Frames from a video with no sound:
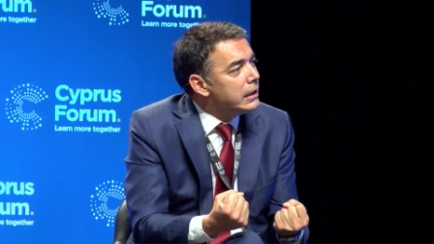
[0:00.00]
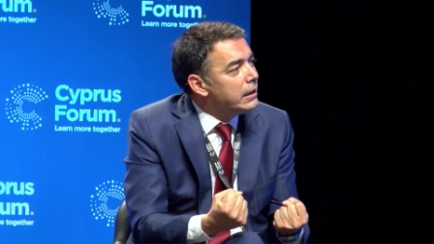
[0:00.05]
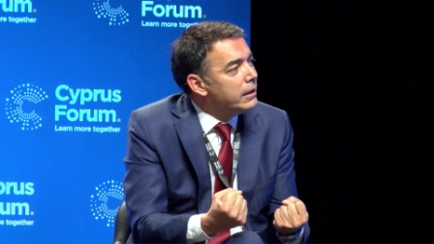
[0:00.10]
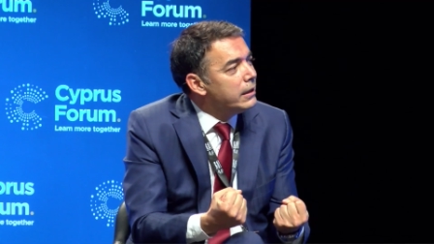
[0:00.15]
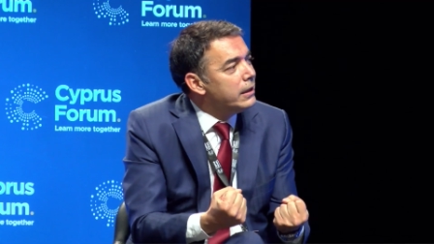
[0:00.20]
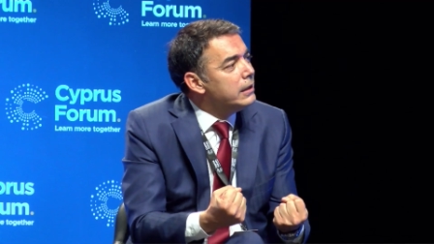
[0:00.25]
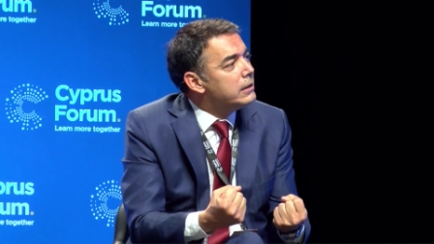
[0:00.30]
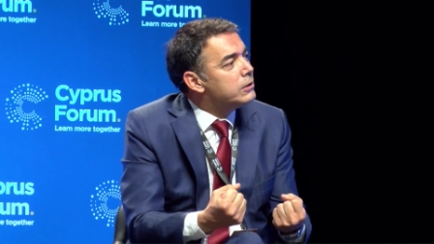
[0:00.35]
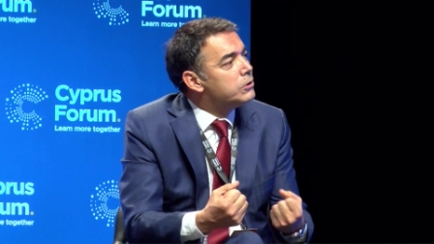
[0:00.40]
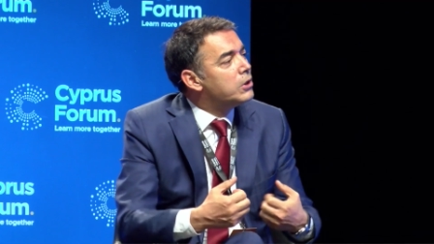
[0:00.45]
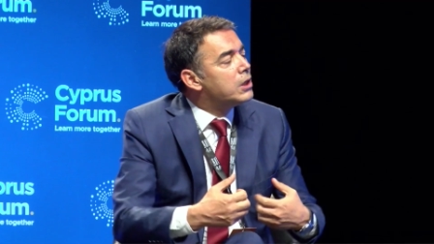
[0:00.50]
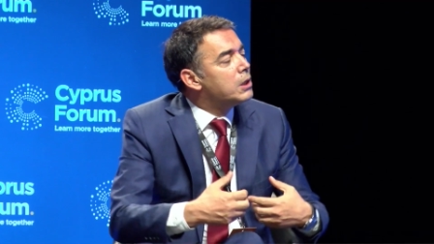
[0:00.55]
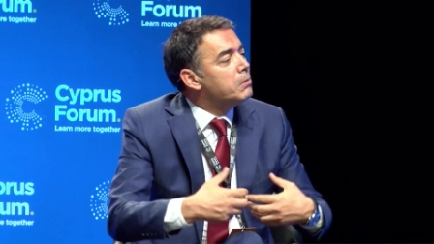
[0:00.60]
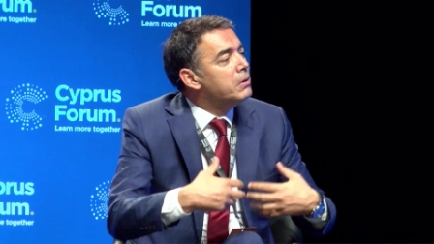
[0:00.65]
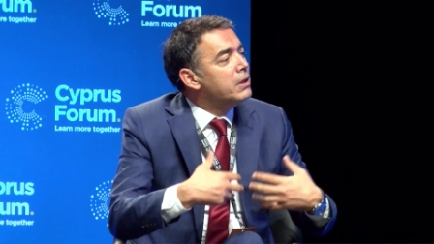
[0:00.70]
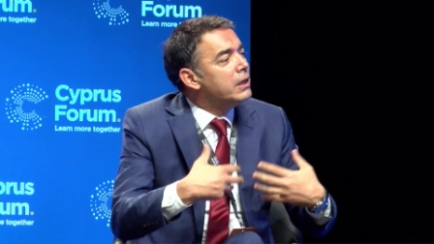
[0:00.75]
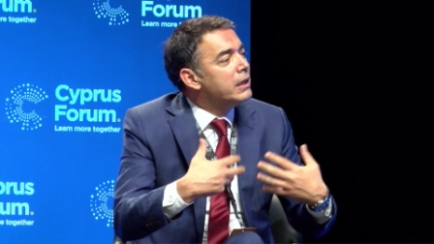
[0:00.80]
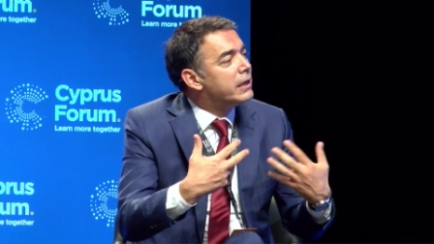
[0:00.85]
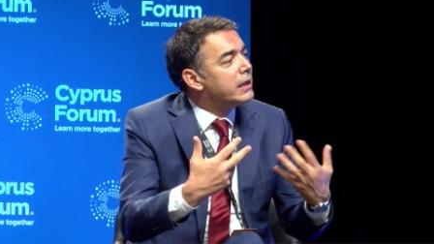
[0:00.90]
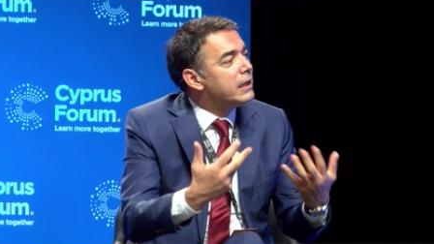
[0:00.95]
it's going to be
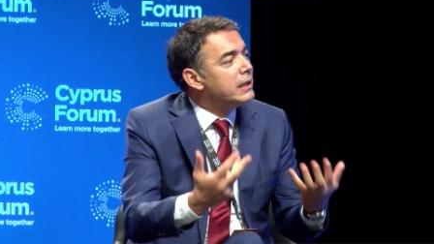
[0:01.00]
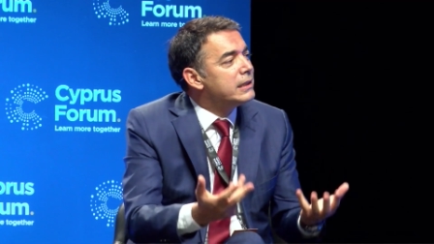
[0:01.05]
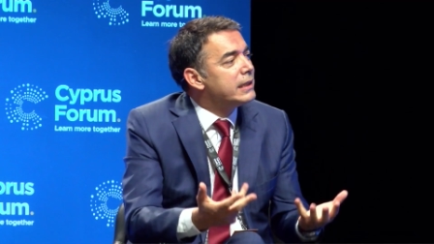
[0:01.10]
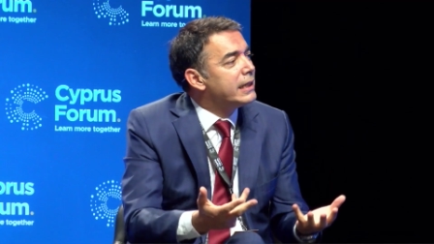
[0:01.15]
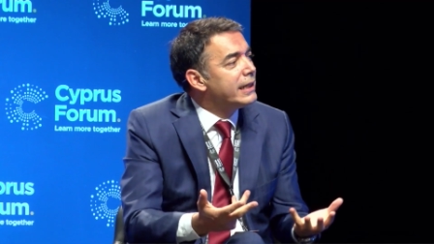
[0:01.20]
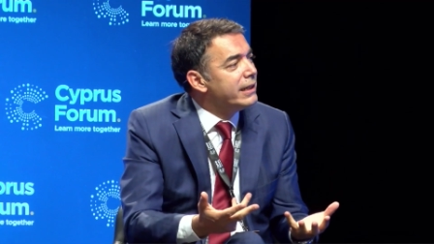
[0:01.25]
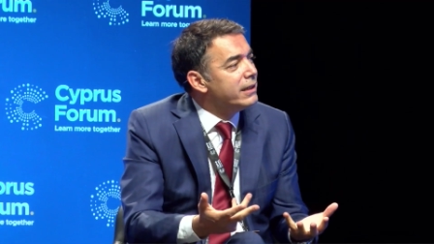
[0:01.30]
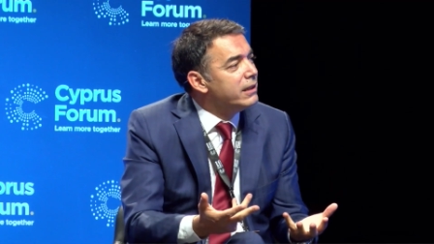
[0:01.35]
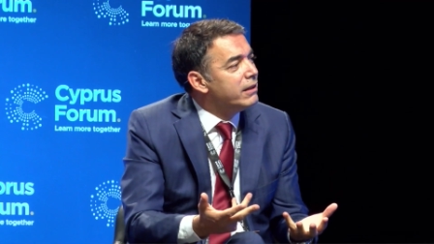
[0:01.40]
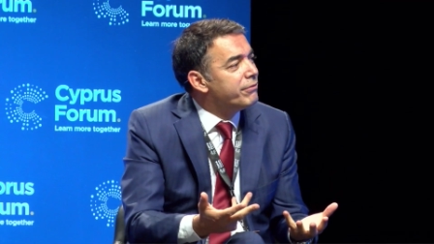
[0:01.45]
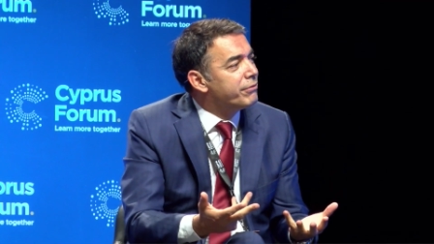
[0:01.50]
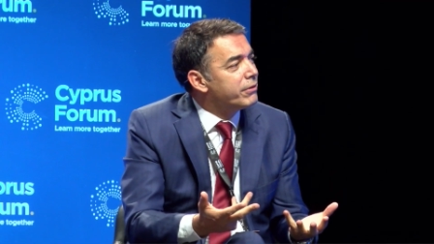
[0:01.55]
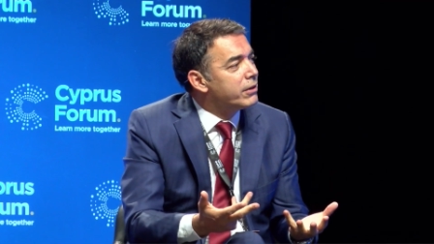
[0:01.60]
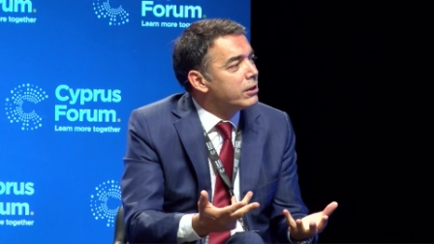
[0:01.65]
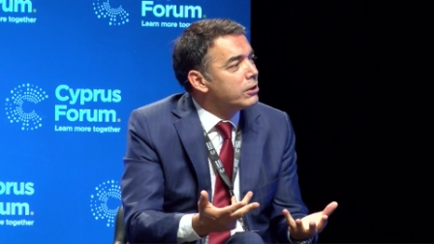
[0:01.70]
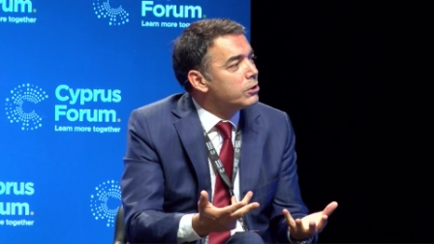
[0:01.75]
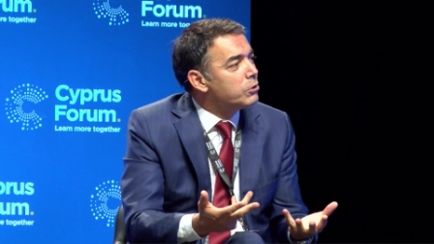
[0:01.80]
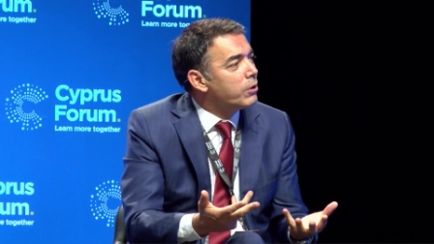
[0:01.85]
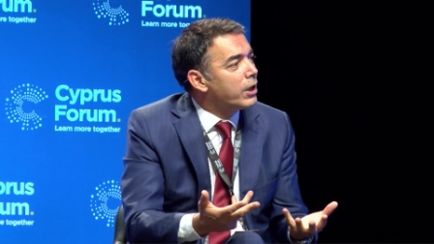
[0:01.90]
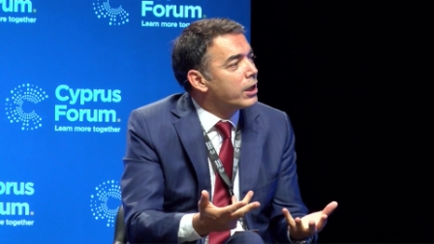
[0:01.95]
increasingly
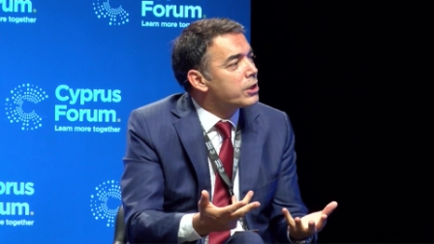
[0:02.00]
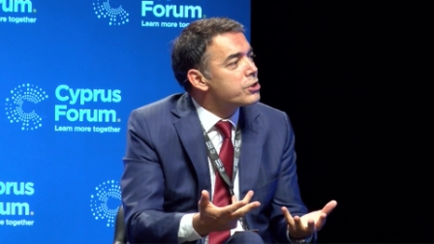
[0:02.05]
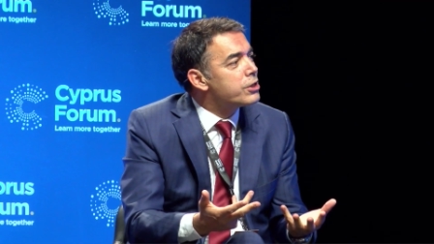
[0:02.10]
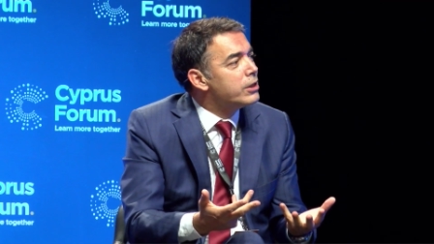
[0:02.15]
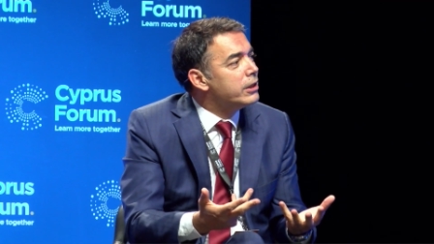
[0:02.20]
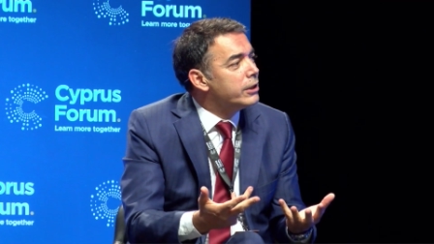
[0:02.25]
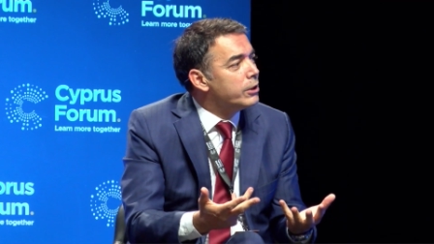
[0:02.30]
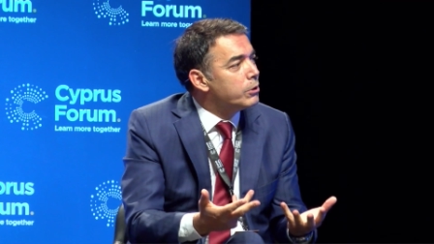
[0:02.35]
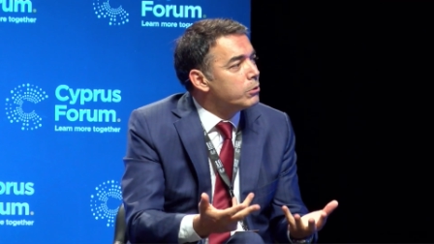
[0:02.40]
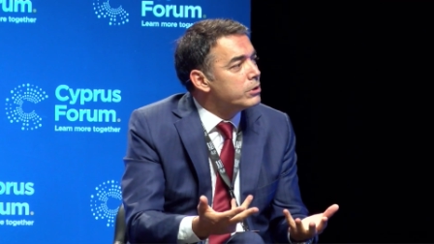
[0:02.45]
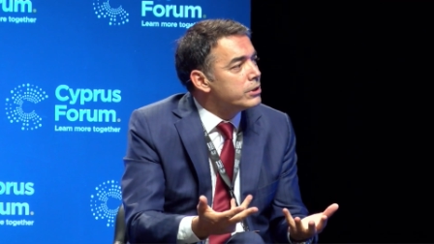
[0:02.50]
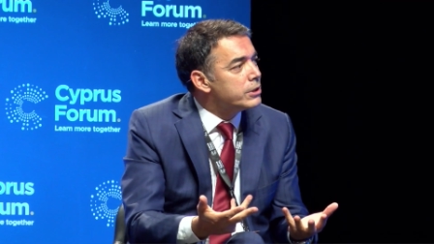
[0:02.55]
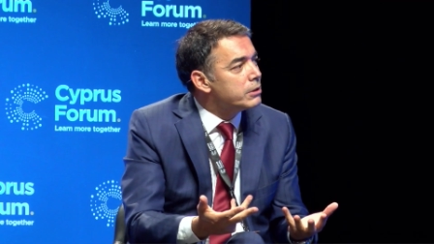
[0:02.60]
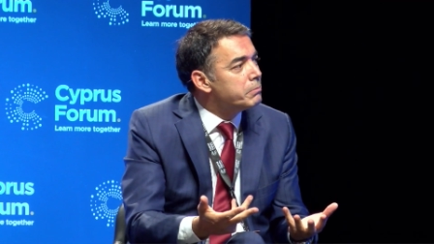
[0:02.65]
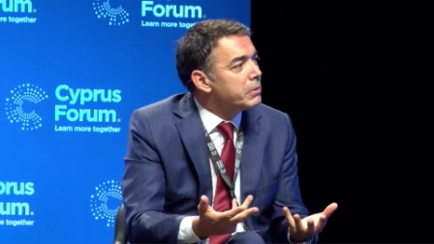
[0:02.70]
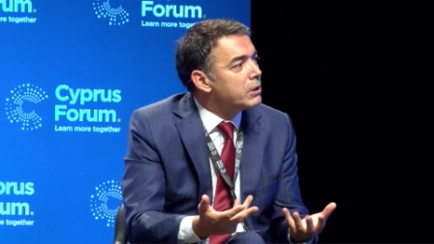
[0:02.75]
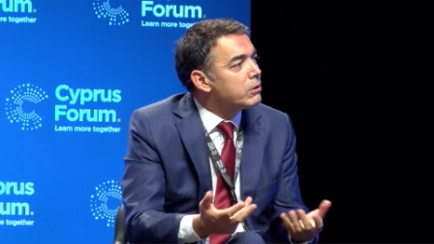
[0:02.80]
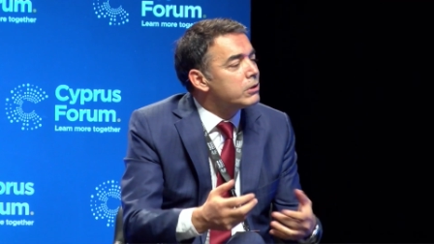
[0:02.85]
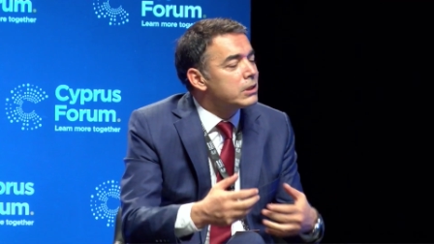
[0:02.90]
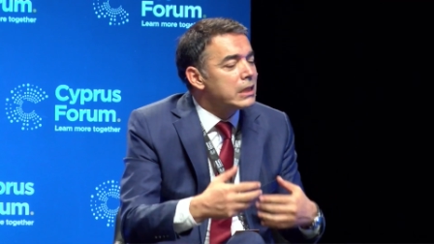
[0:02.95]
difficult to actually use it,
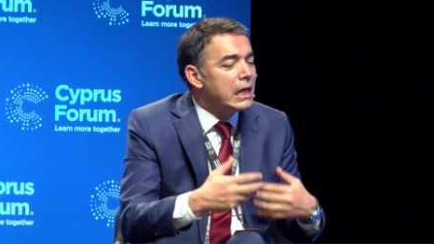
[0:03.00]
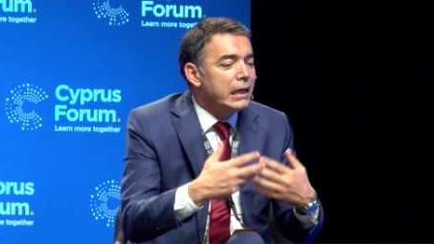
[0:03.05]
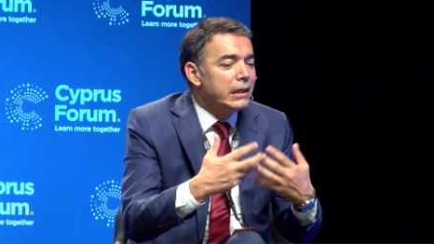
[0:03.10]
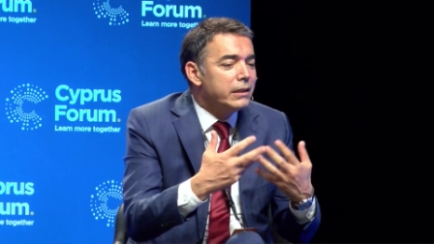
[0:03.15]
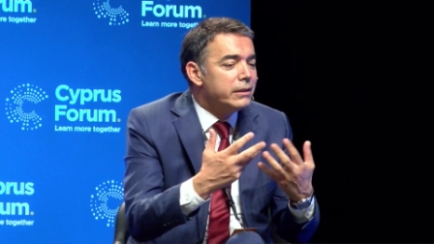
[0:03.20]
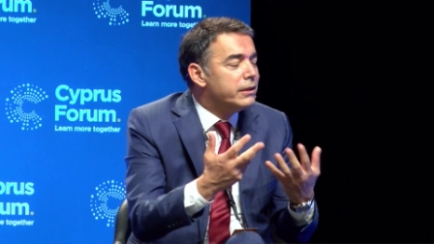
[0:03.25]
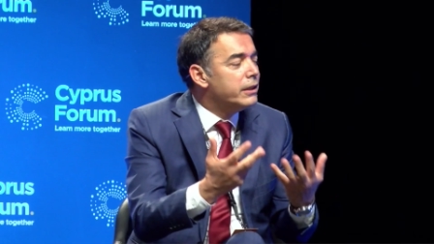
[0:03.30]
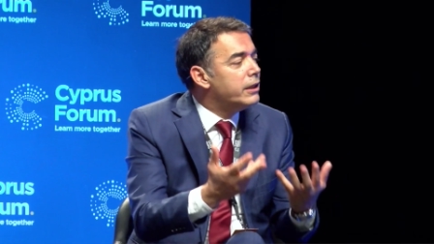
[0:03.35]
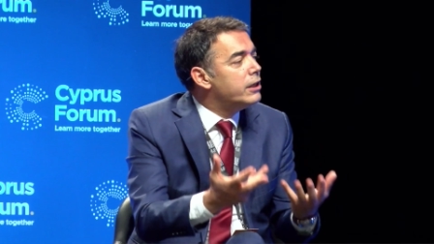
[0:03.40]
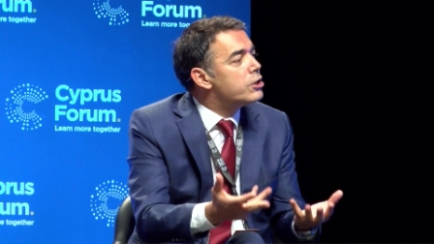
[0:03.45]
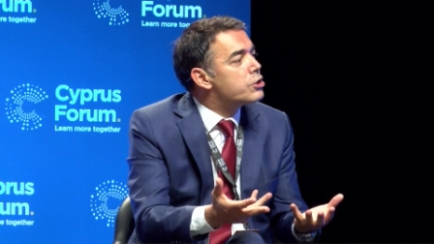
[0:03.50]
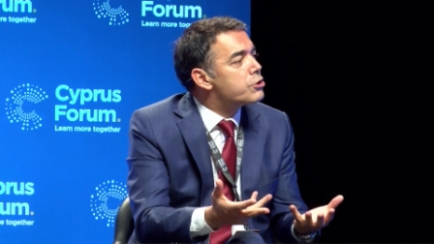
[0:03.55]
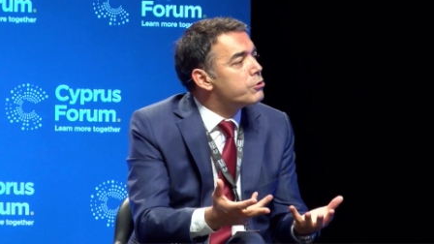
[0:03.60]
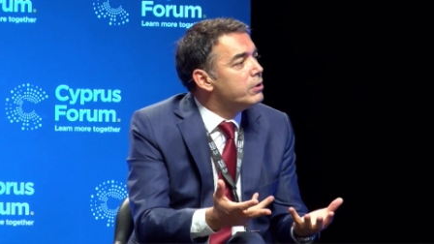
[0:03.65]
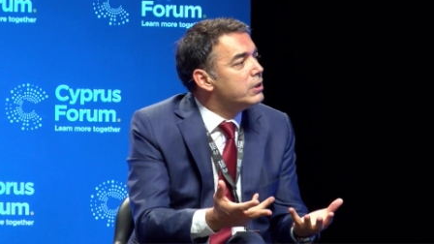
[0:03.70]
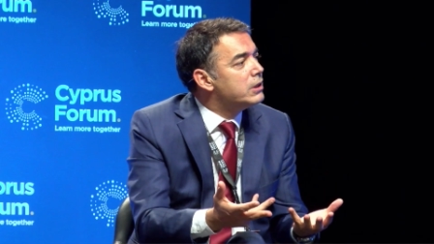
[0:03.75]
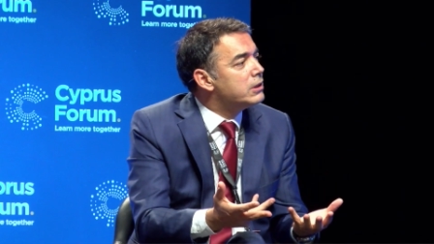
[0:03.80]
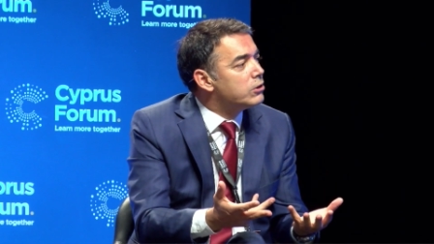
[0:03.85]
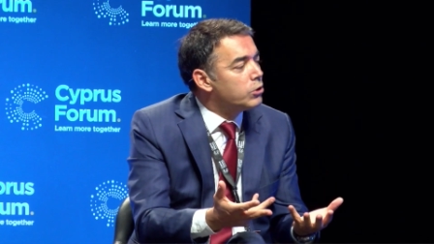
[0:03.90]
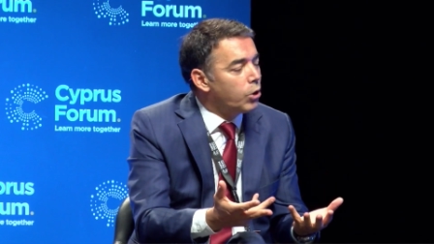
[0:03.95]
because the issue is
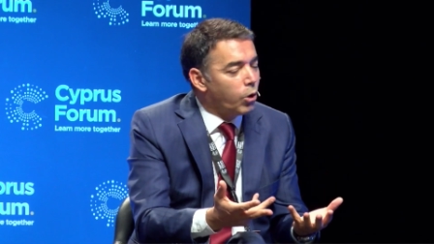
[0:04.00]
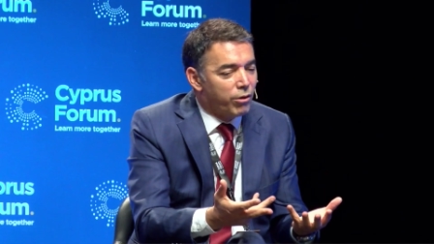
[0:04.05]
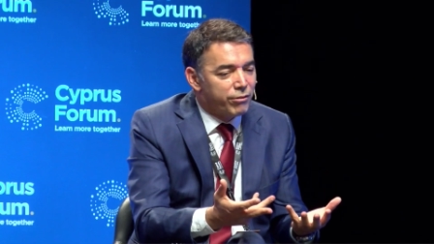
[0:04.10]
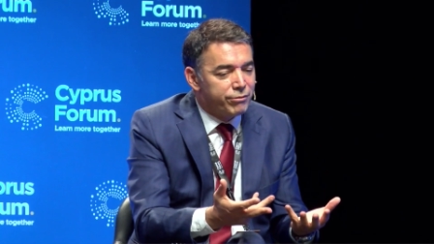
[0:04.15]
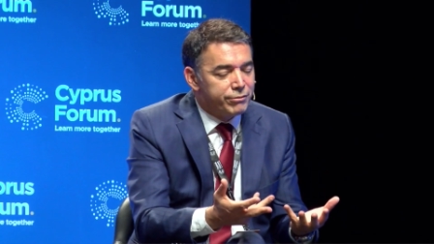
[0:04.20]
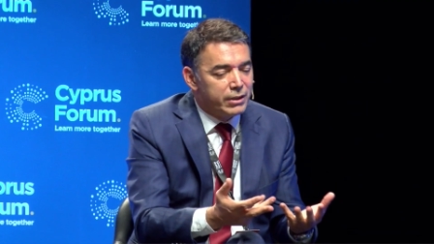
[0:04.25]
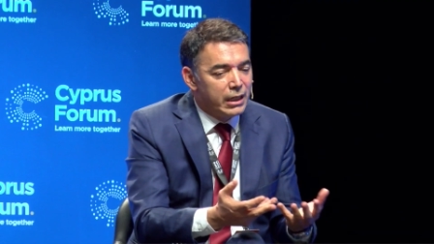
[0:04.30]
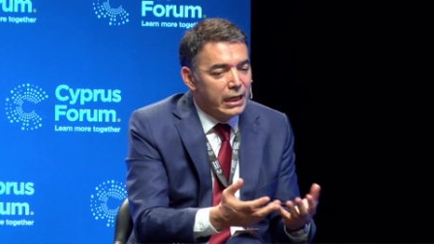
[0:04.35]
solved.